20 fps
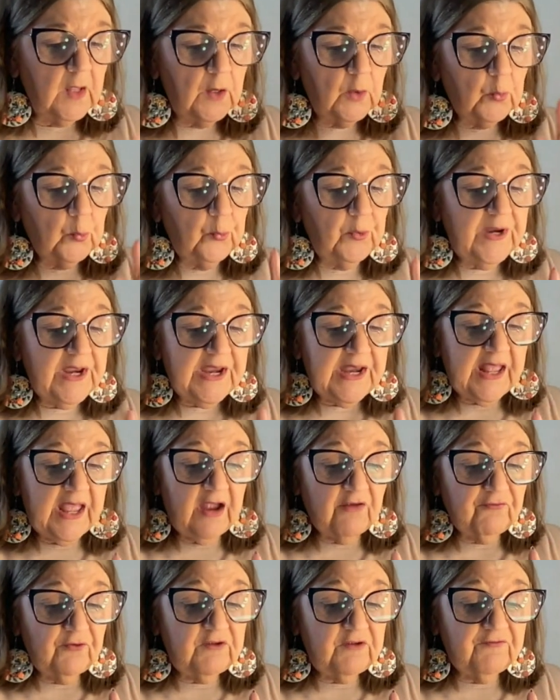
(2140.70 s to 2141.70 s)
Read
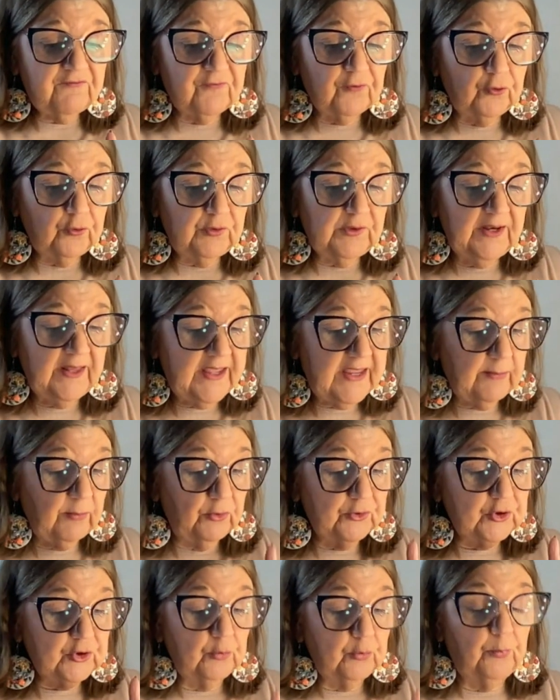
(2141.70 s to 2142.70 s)
every food
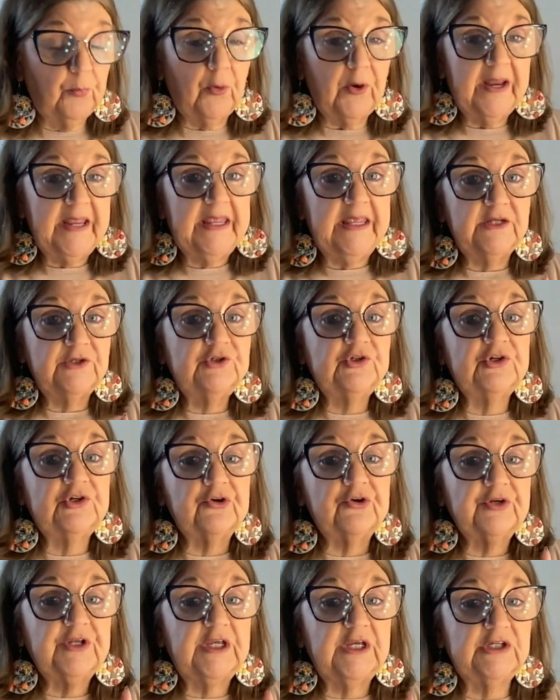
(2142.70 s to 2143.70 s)
label you bring into
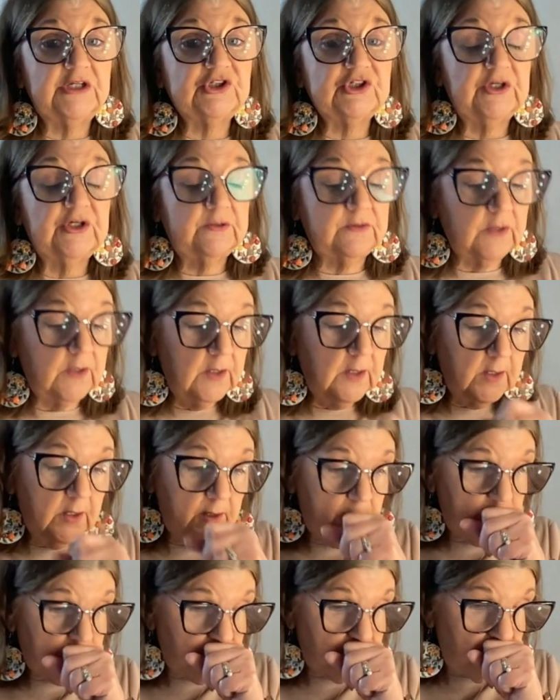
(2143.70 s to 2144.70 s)
your kitchen.
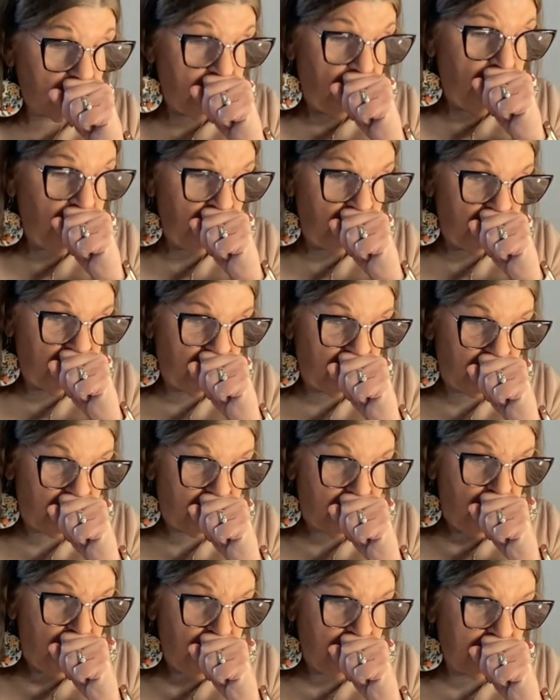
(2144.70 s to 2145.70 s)

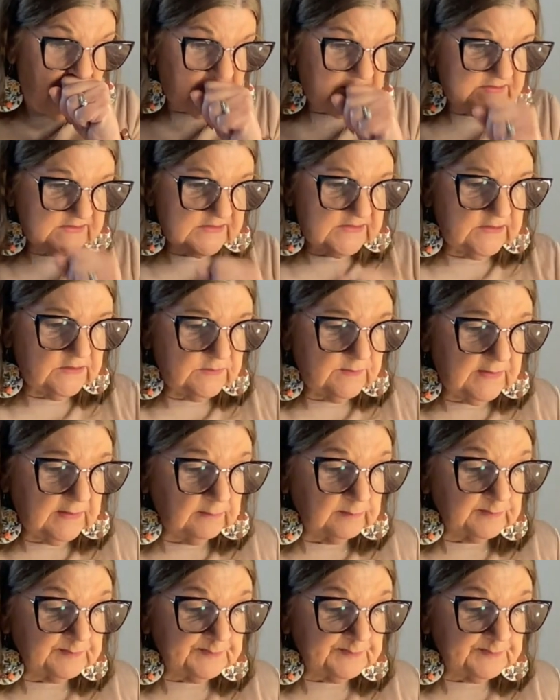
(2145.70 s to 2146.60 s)
Excuse me.